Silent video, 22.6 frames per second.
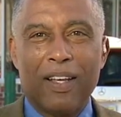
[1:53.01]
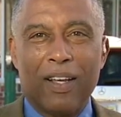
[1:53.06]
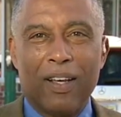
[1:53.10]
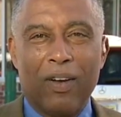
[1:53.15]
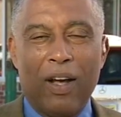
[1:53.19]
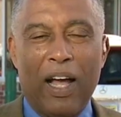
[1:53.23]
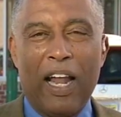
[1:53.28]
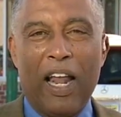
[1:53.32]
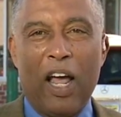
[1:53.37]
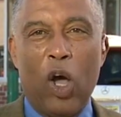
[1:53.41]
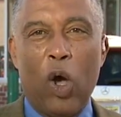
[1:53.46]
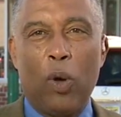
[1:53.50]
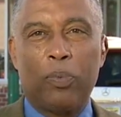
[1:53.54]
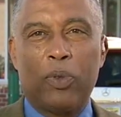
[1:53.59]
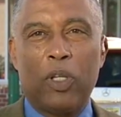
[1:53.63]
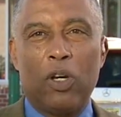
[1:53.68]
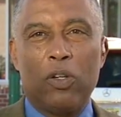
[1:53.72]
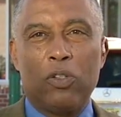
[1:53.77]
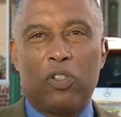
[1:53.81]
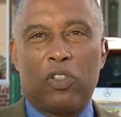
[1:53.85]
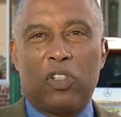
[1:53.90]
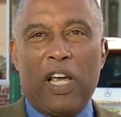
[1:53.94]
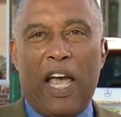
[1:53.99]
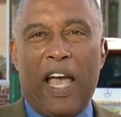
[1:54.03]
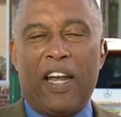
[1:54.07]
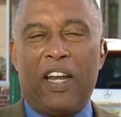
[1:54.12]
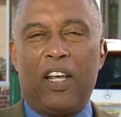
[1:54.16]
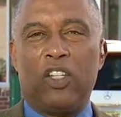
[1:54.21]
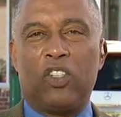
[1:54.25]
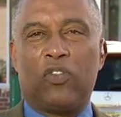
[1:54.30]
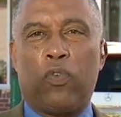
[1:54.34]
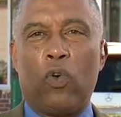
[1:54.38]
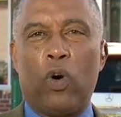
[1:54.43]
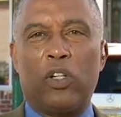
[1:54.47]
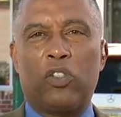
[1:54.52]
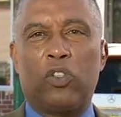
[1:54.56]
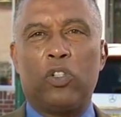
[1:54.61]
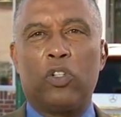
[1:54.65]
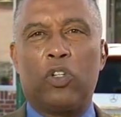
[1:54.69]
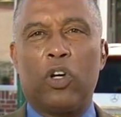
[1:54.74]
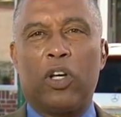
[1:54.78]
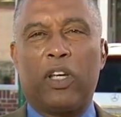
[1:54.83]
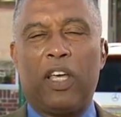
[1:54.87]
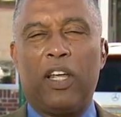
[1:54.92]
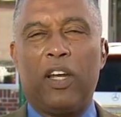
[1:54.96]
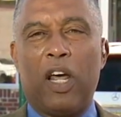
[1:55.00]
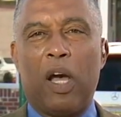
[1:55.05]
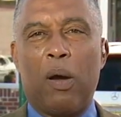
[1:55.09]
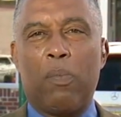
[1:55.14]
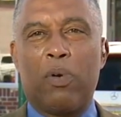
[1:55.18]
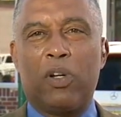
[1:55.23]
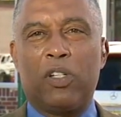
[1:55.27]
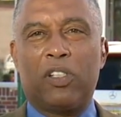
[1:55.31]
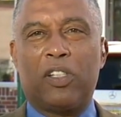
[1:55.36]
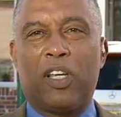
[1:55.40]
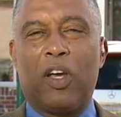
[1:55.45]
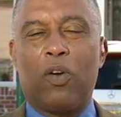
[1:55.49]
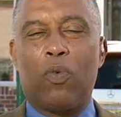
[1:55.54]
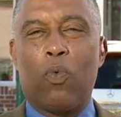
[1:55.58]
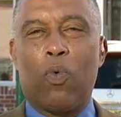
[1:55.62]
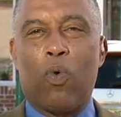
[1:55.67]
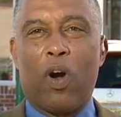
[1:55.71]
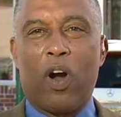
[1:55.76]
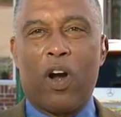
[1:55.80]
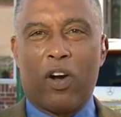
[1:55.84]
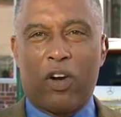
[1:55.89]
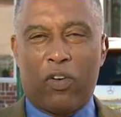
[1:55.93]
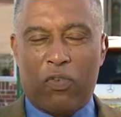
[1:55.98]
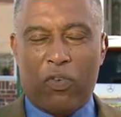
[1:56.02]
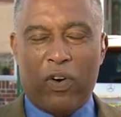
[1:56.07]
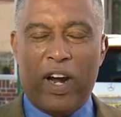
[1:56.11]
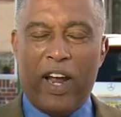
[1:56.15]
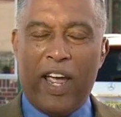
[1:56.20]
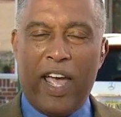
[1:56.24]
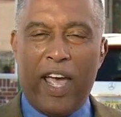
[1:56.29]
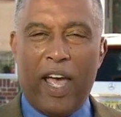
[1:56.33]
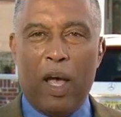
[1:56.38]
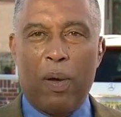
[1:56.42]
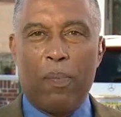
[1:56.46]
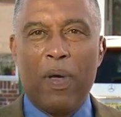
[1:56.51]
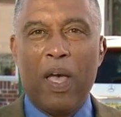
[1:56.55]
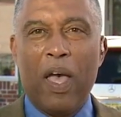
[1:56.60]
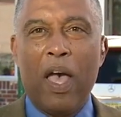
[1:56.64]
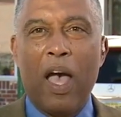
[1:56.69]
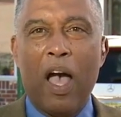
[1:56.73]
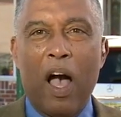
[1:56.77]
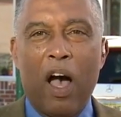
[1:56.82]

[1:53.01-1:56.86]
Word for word: Well, I hope those Chinese fortune cookie numbers can work for him.